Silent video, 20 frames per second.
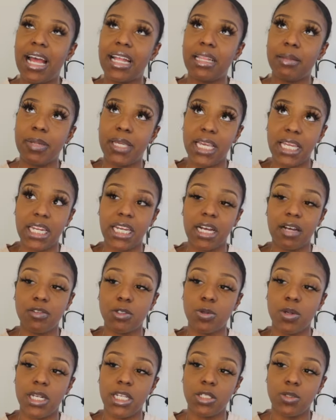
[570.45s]
At the beginning of
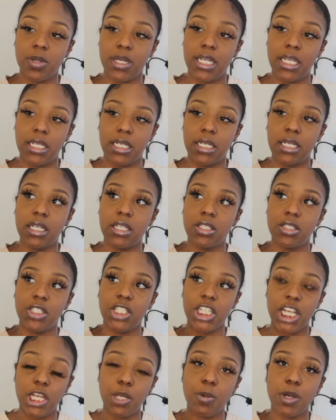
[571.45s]
2020,
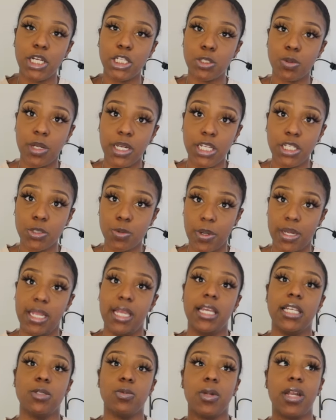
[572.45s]
January
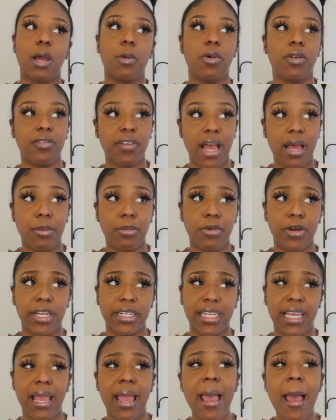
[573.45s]
2020 is when I would have gotten
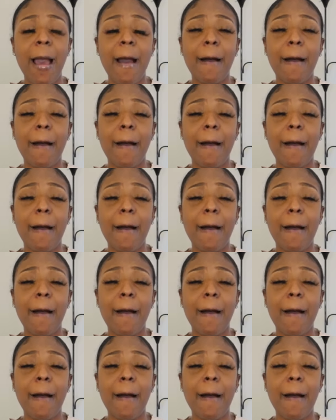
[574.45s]
pregnant.